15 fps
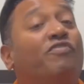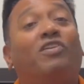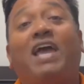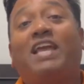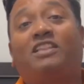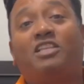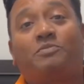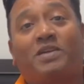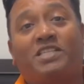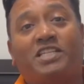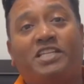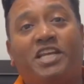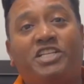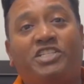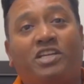you like this
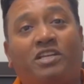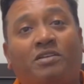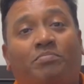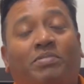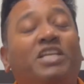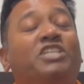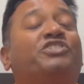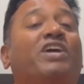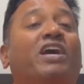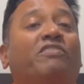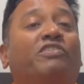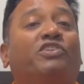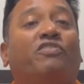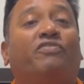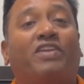presentation, please share
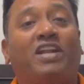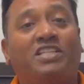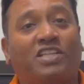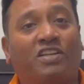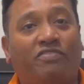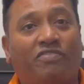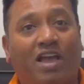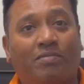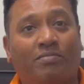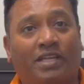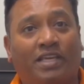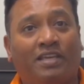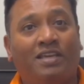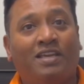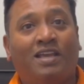with your friends and
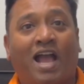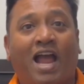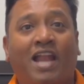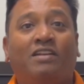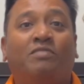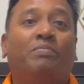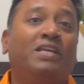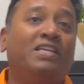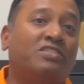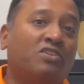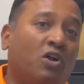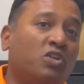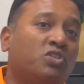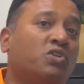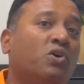family, and please
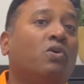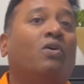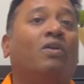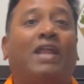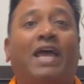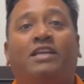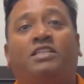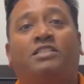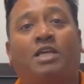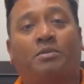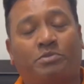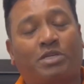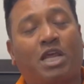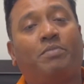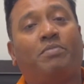also like,
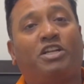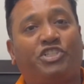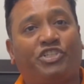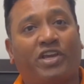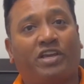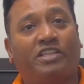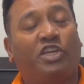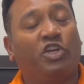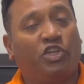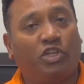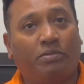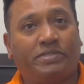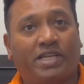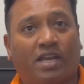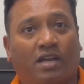subscribe and share the
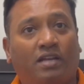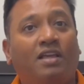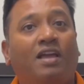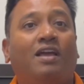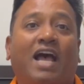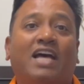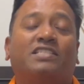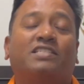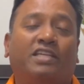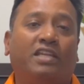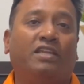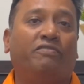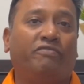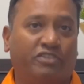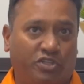YouTube channel Ask
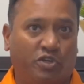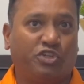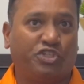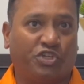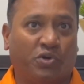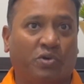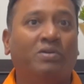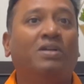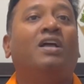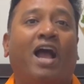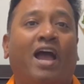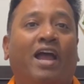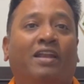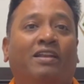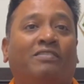Giri Physio Show,
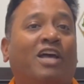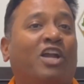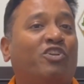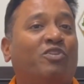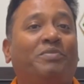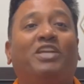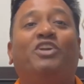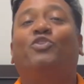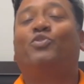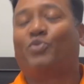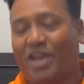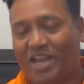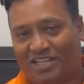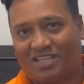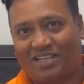and that will be
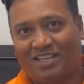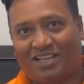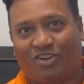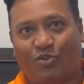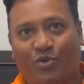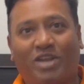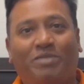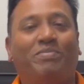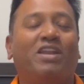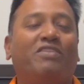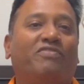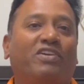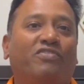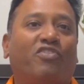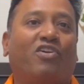great
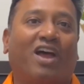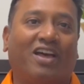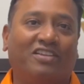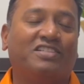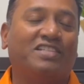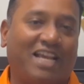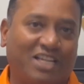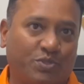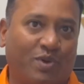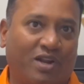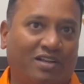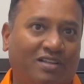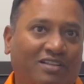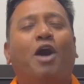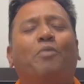benefit for others as
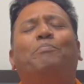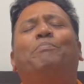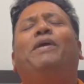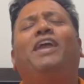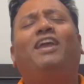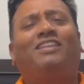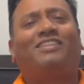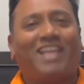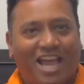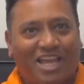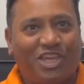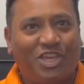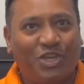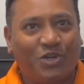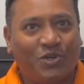well. A big
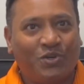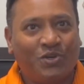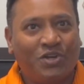thank you